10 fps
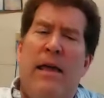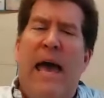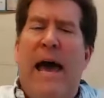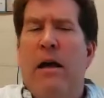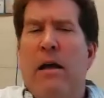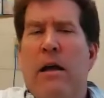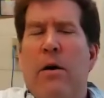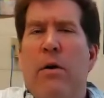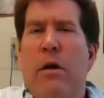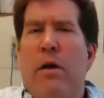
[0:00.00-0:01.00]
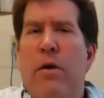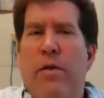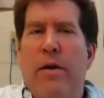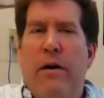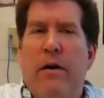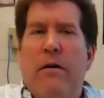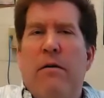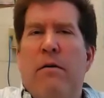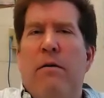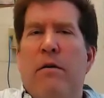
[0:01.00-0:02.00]
Yeah, you know,
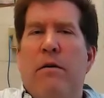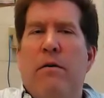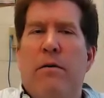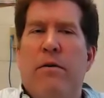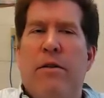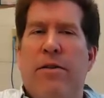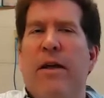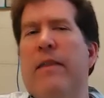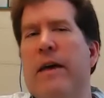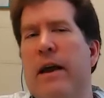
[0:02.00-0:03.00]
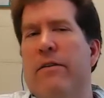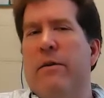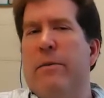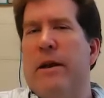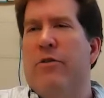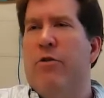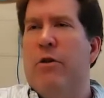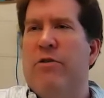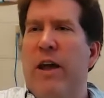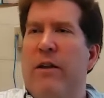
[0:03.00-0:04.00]
the thing that ends up getting
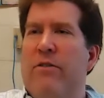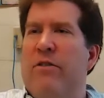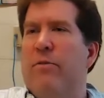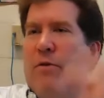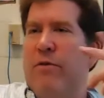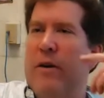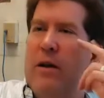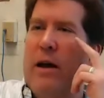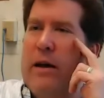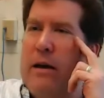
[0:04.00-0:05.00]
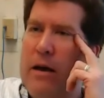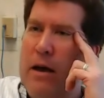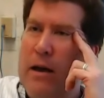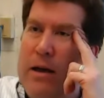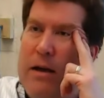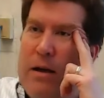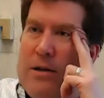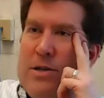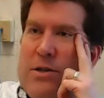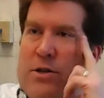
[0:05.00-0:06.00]
shortchanged is we feel like, you know,
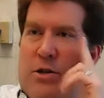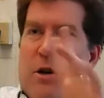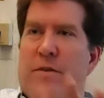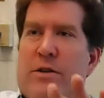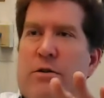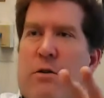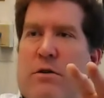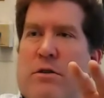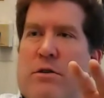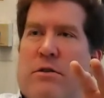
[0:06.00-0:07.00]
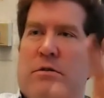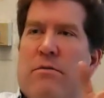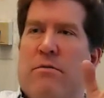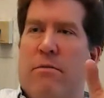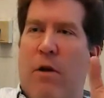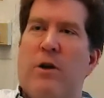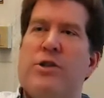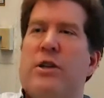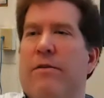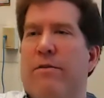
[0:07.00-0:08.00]
because it's a service course
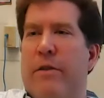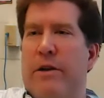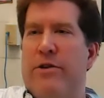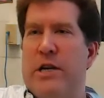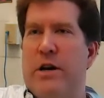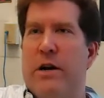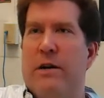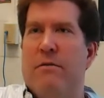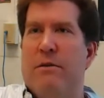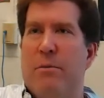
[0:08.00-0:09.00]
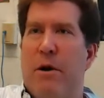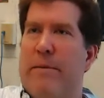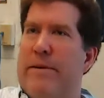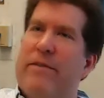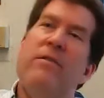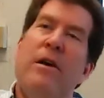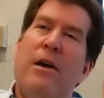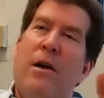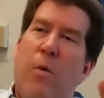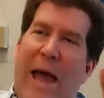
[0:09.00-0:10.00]
largely for the engineering departments,
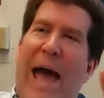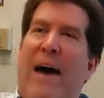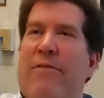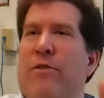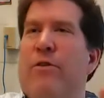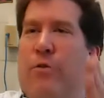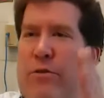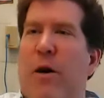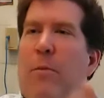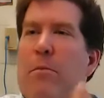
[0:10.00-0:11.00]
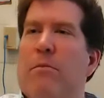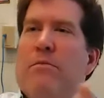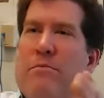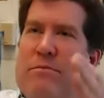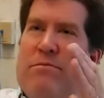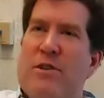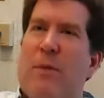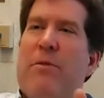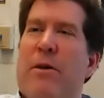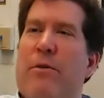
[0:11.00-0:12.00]
we have to do
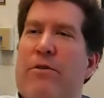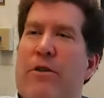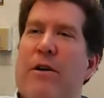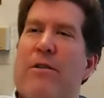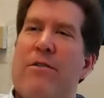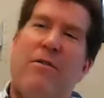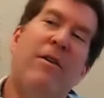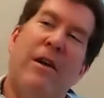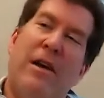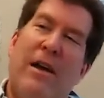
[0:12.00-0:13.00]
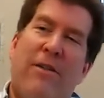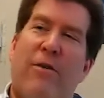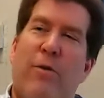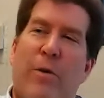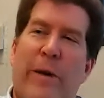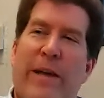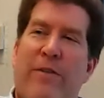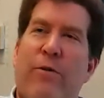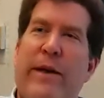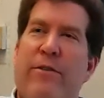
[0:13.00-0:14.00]
something with circuits. And so when we get
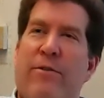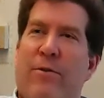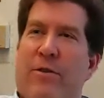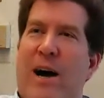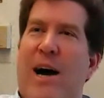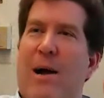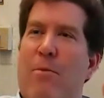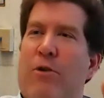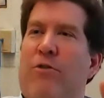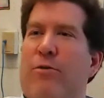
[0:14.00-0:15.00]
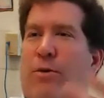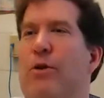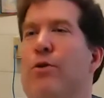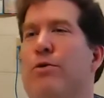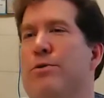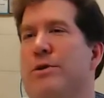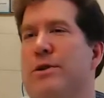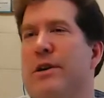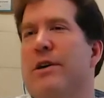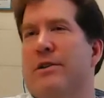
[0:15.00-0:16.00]
squeezed for time, what you lose
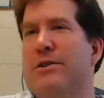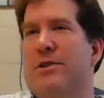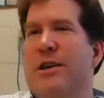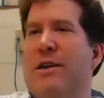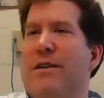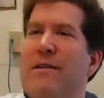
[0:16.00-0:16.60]
is the,